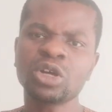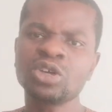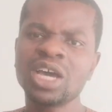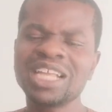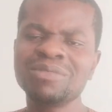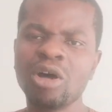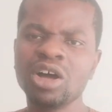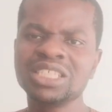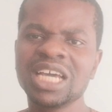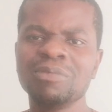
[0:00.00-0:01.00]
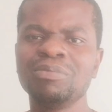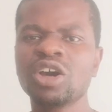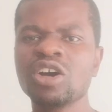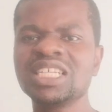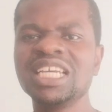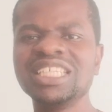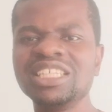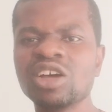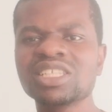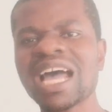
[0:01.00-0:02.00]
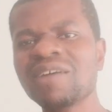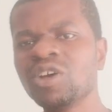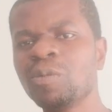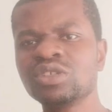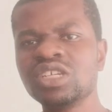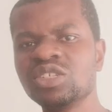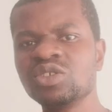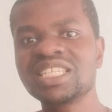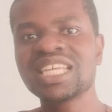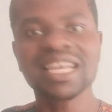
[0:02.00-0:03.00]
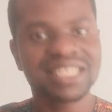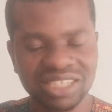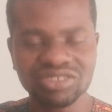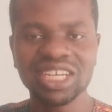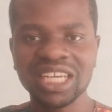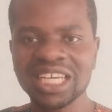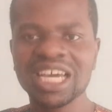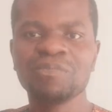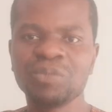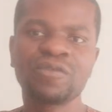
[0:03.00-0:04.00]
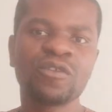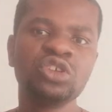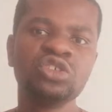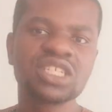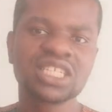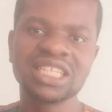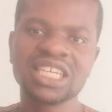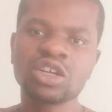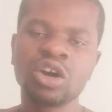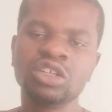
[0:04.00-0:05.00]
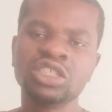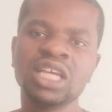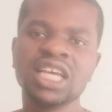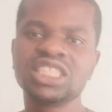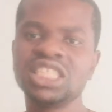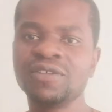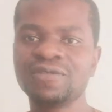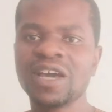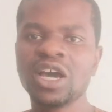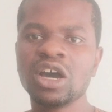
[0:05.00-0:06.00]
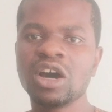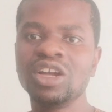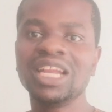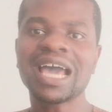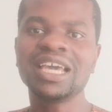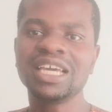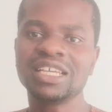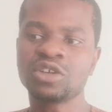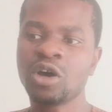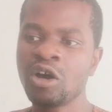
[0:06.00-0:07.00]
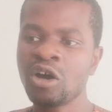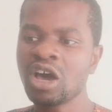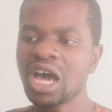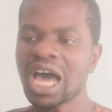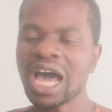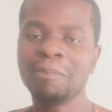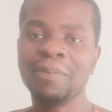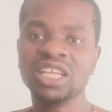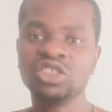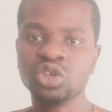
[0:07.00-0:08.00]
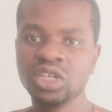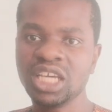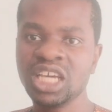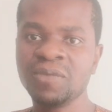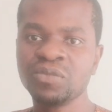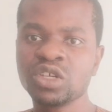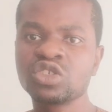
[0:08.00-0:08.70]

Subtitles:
Dr. Edmond because he did not have the opportunity to test the ring before using it on Chief Olayetan Abejoye.